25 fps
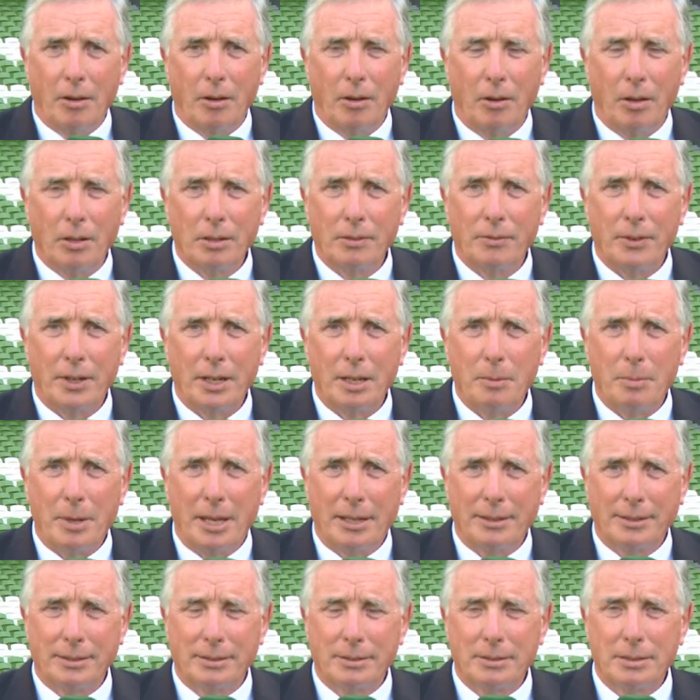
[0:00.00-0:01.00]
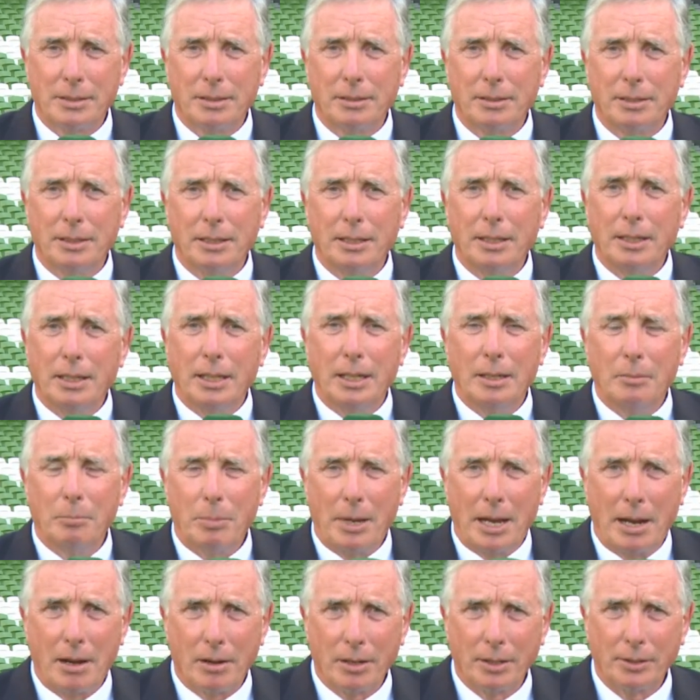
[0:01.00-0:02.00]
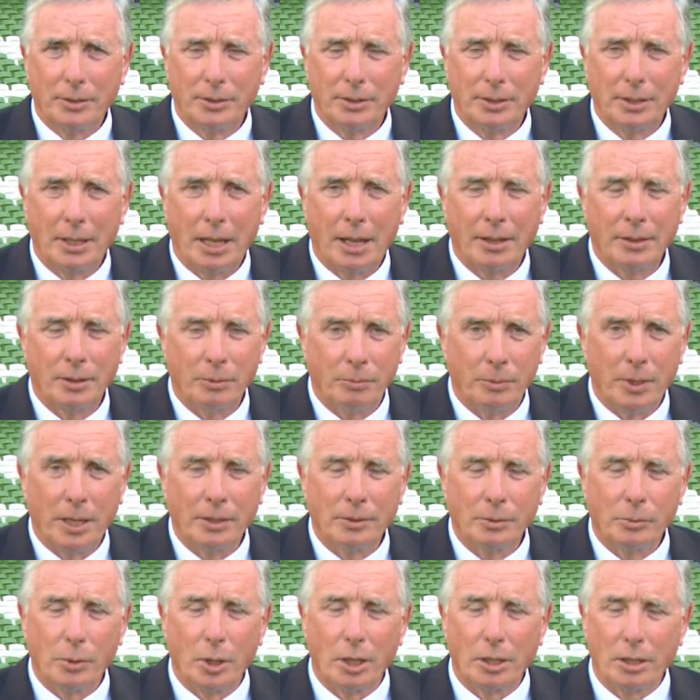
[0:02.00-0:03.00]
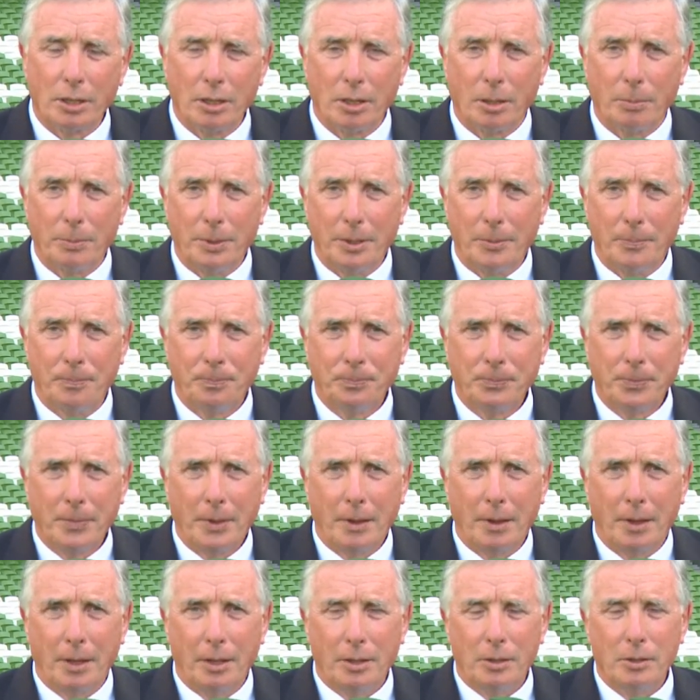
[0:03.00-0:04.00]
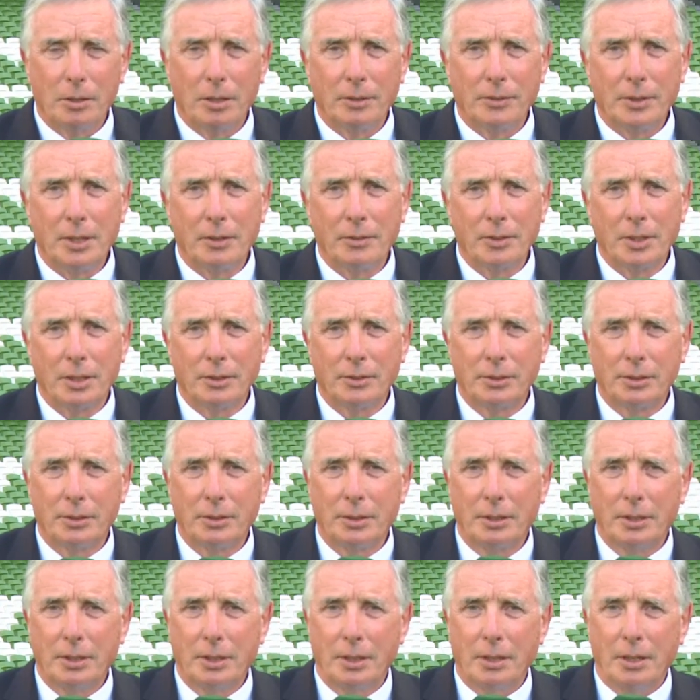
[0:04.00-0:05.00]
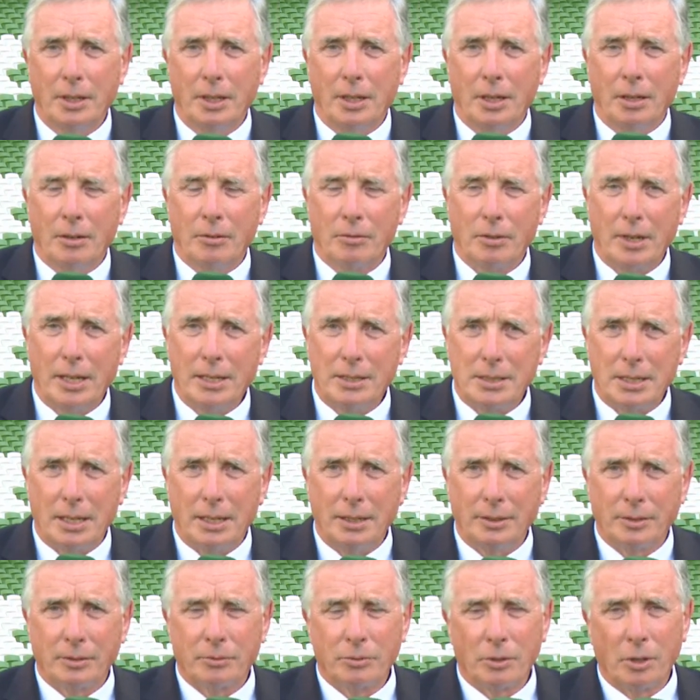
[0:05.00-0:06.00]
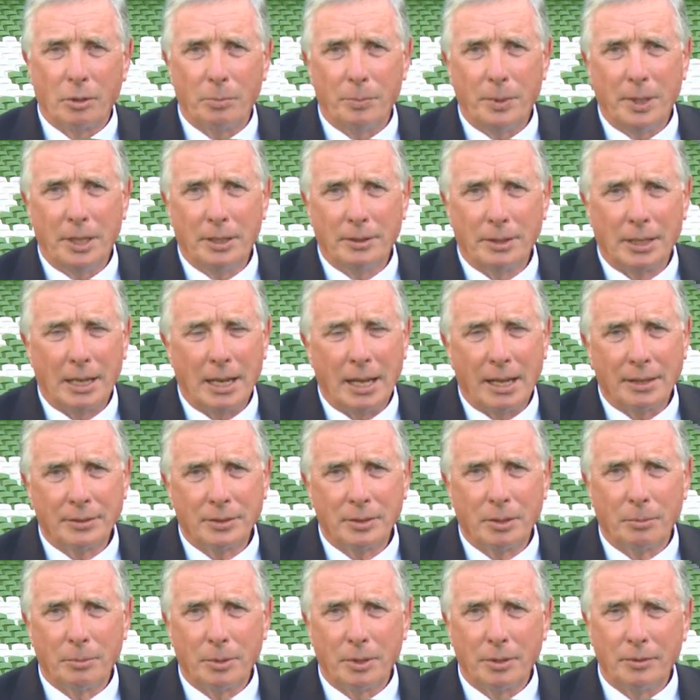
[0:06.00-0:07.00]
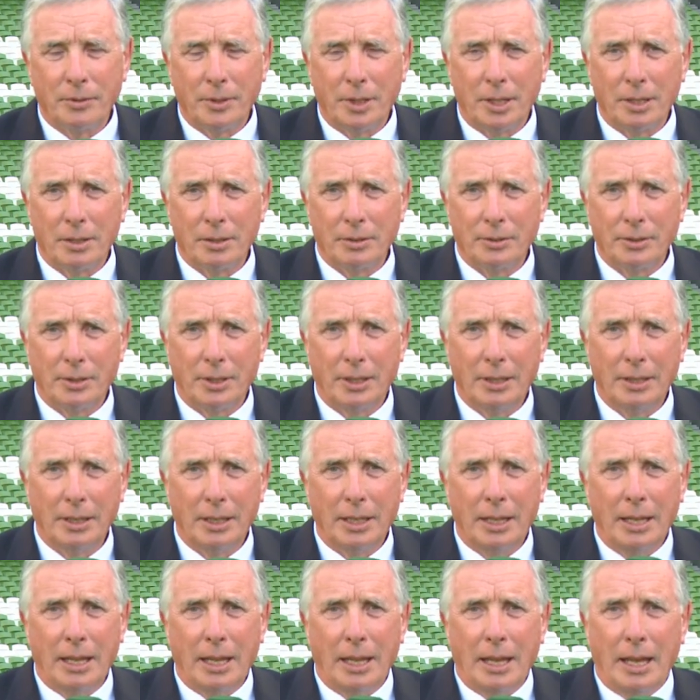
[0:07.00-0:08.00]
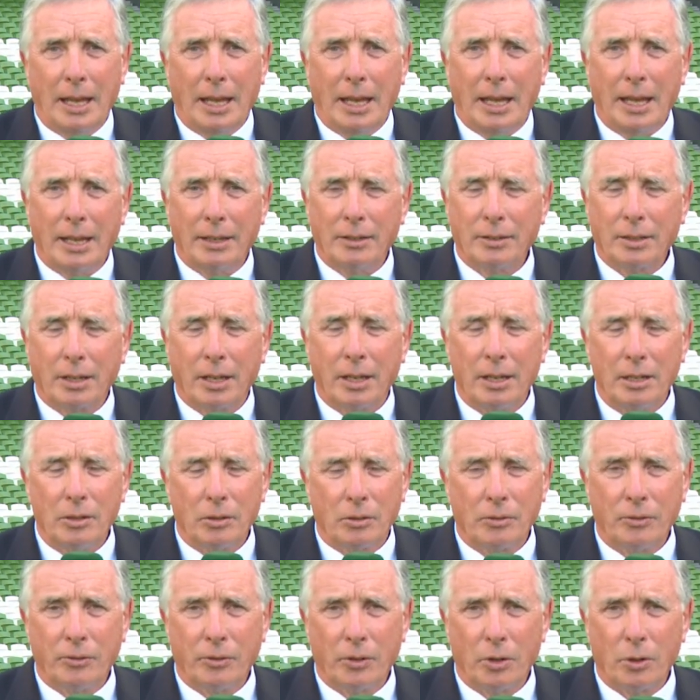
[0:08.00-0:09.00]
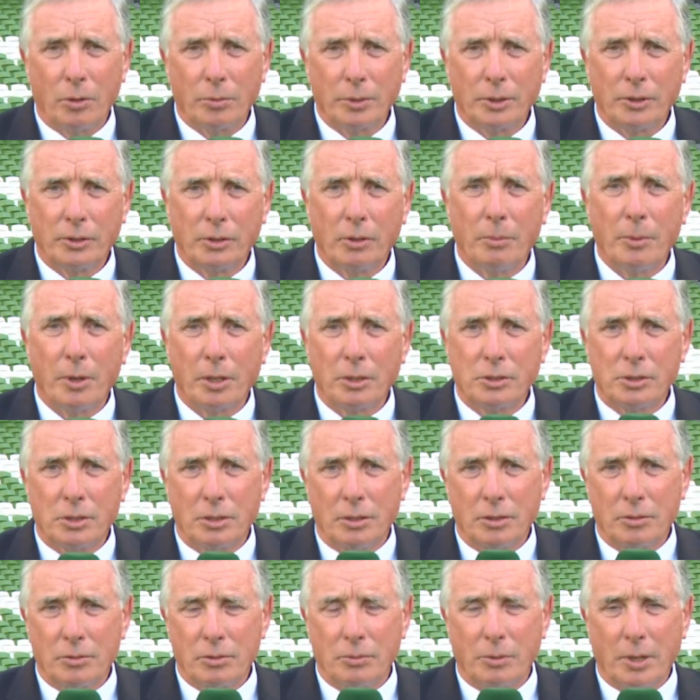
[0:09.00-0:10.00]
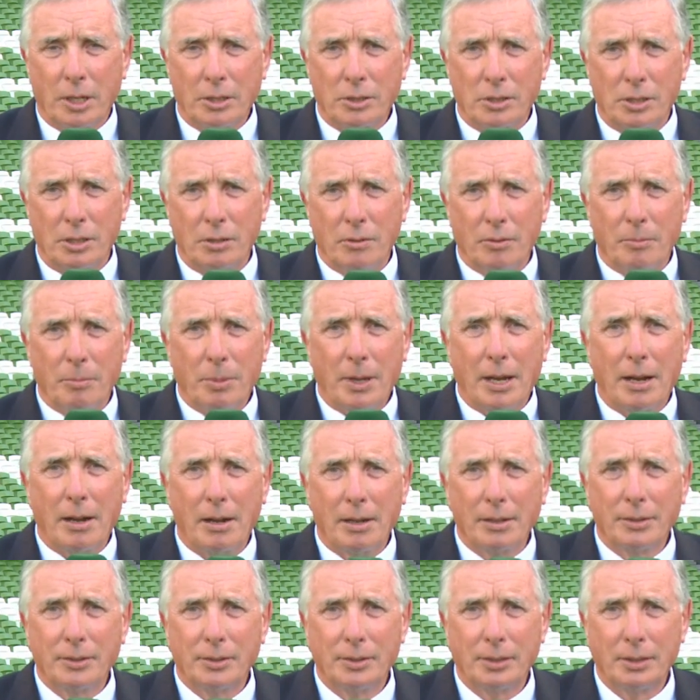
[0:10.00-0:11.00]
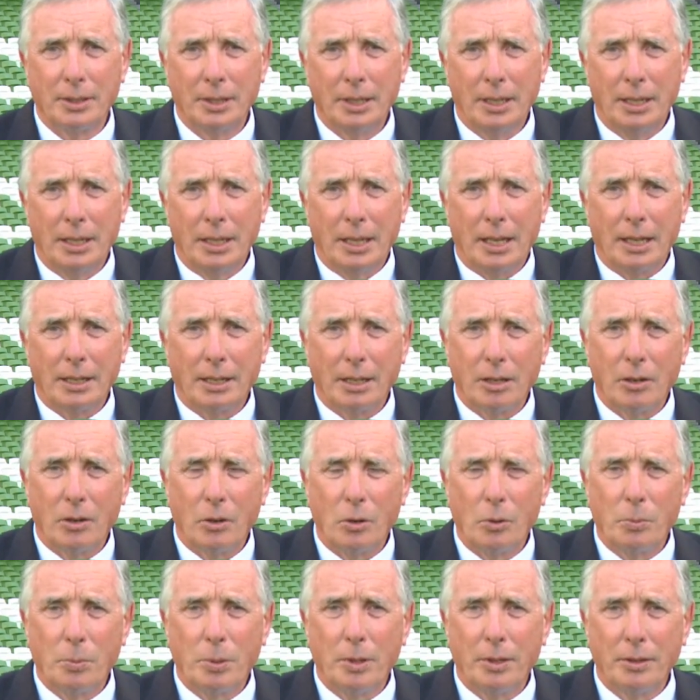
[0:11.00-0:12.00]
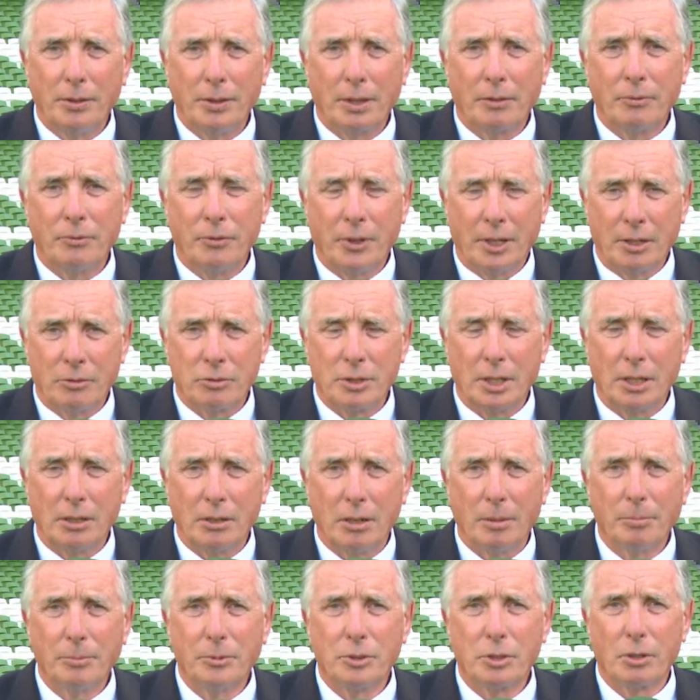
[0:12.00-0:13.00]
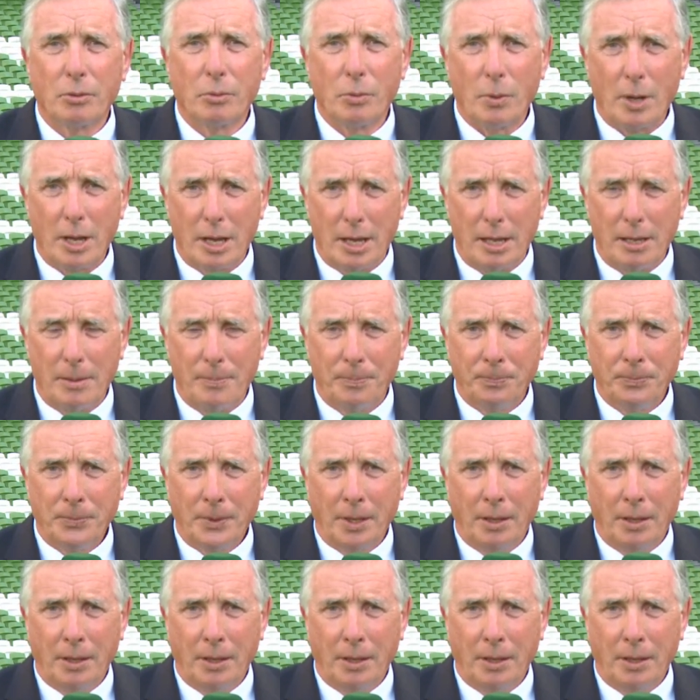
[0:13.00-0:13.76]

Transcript: All the very best in Paris at the World Cup. You have given us great days of rugby in the last number of years, and I look forward so much to watching you in Paris, and I hope that victory comes your way.